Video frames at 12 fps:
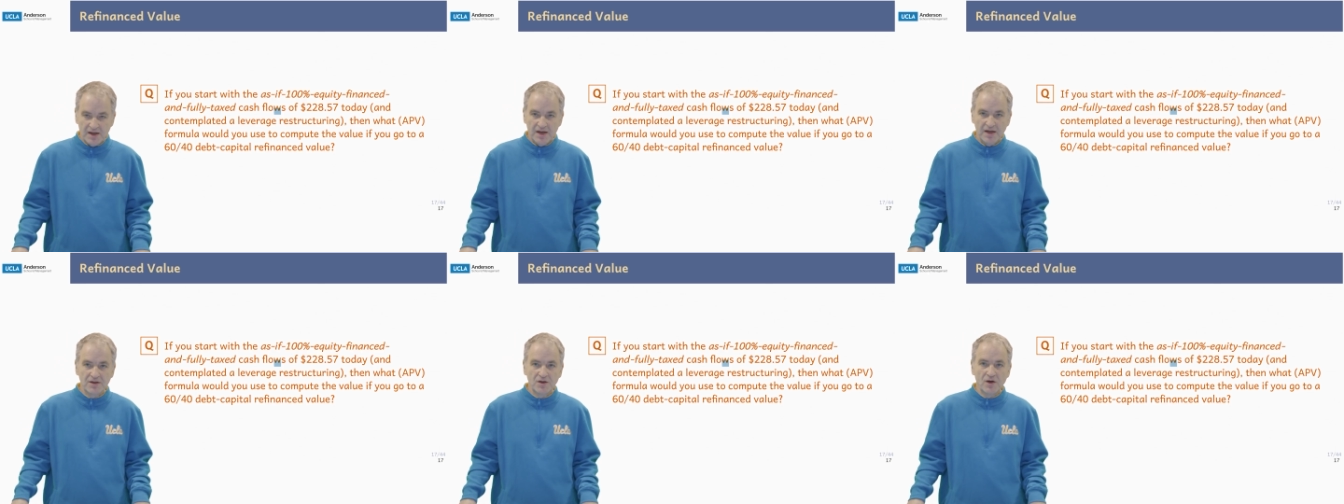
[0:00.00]

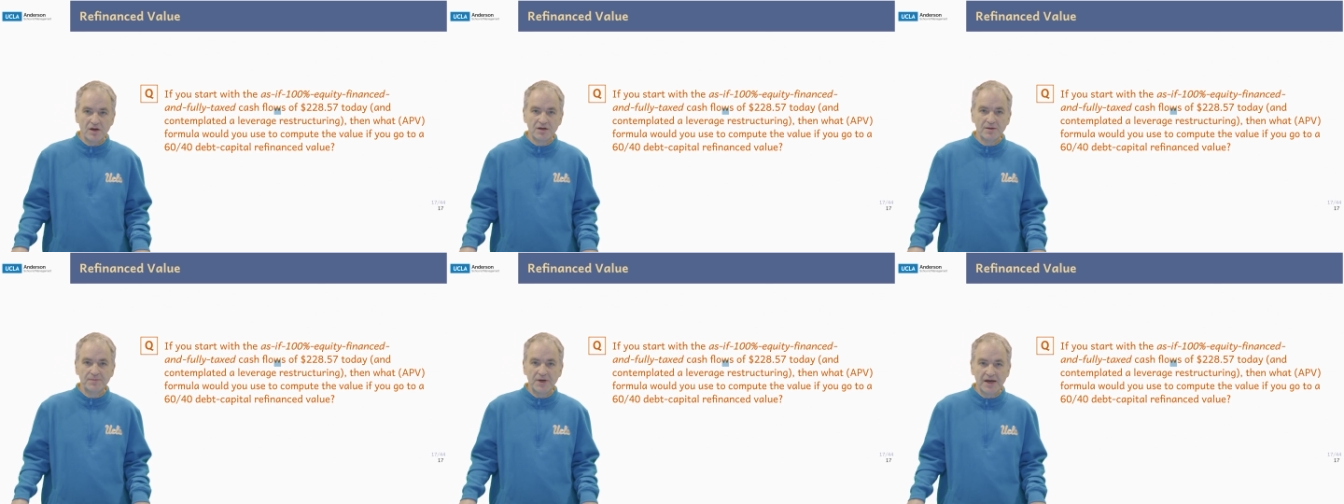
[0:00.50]
and
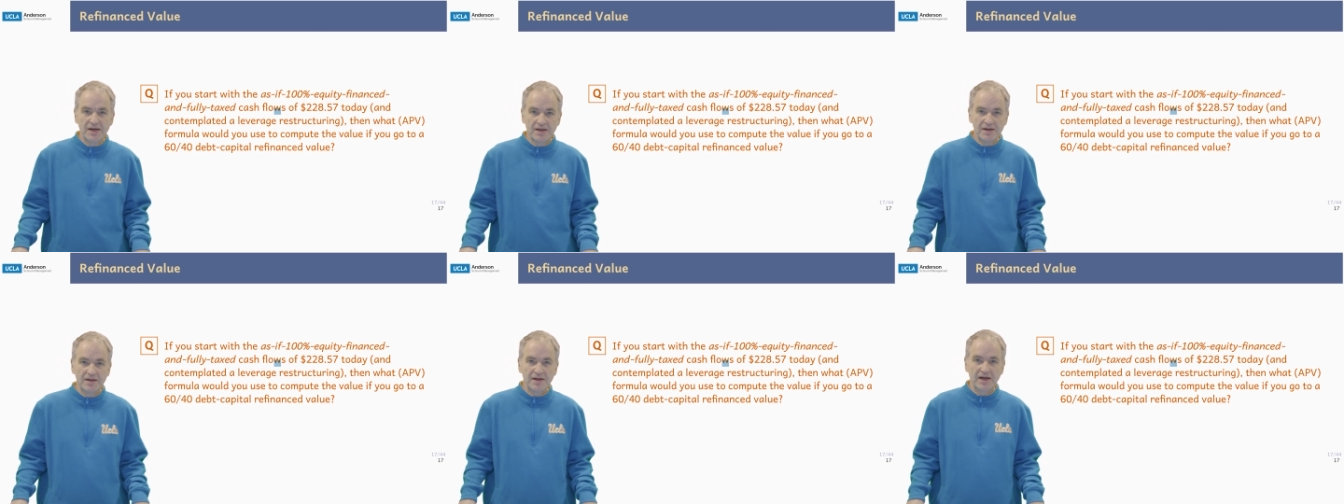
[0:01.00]

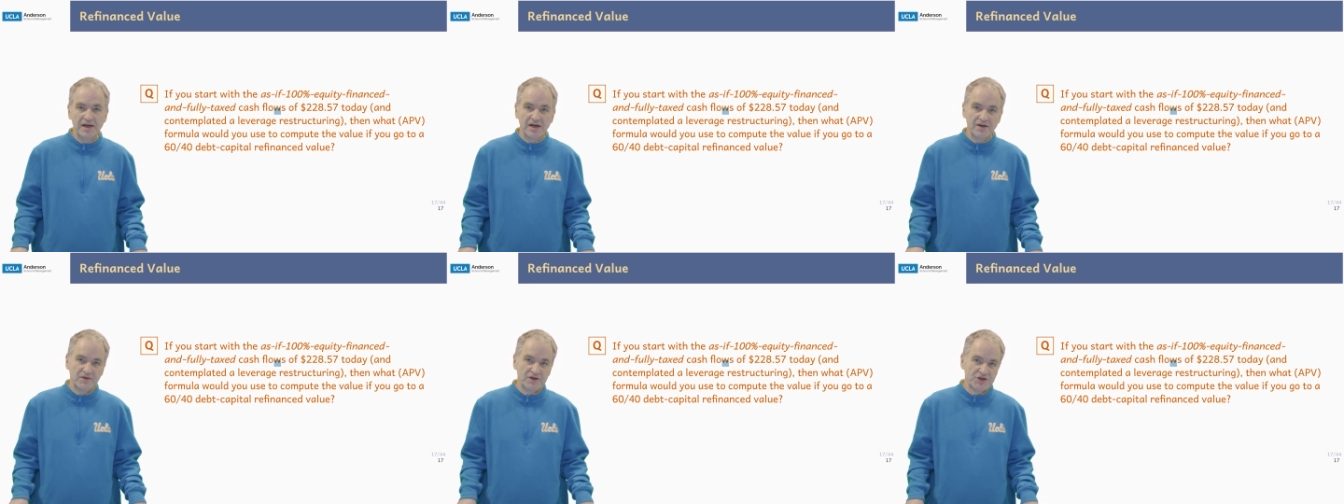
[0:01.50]
contemplated a
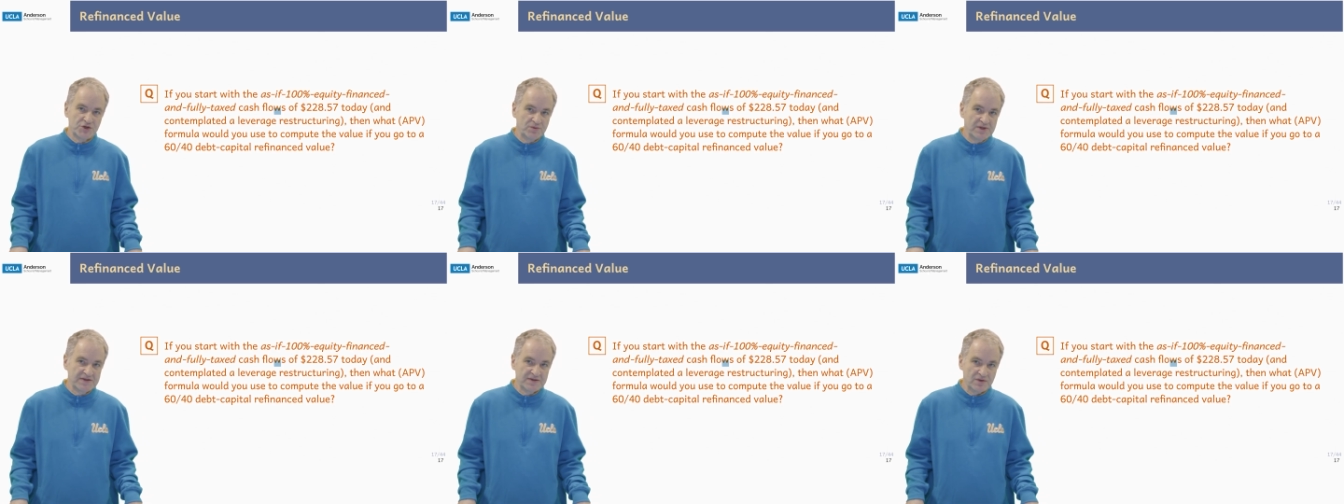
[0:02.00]
leverage
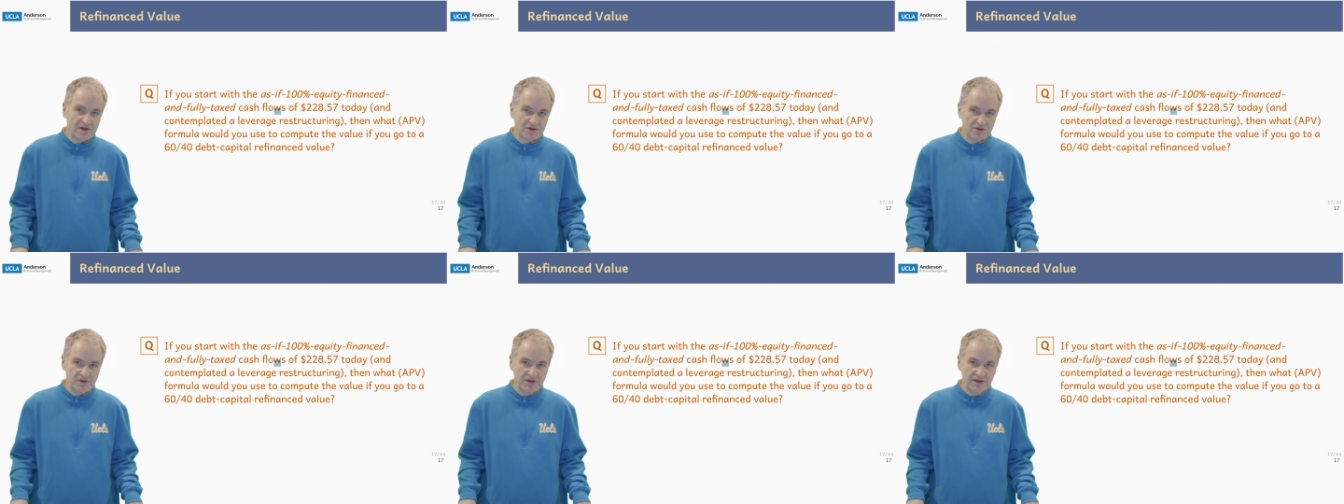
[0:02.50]

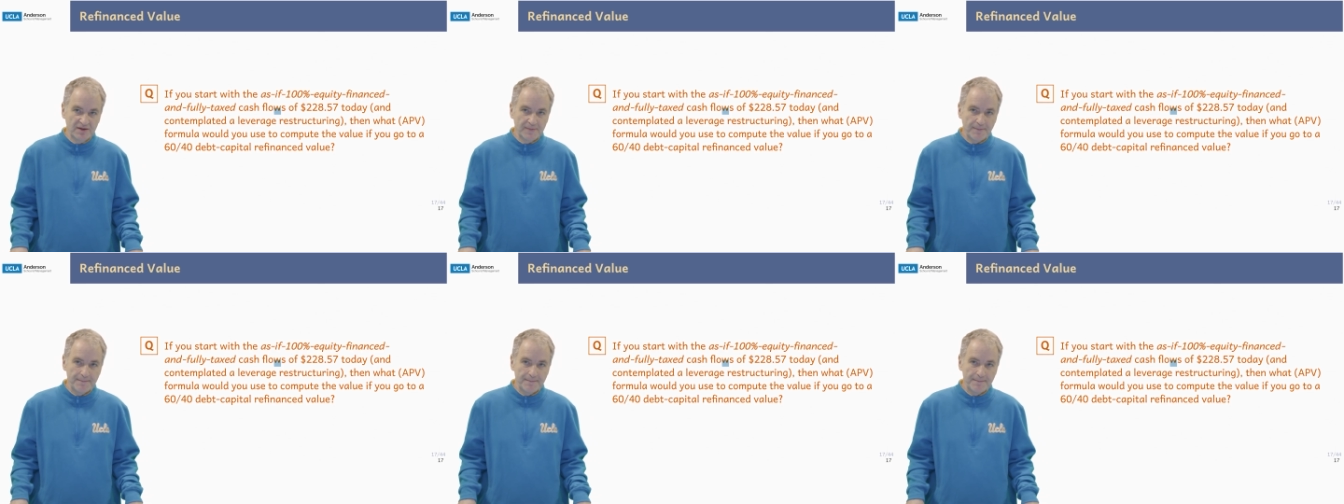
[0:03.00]
restructuring.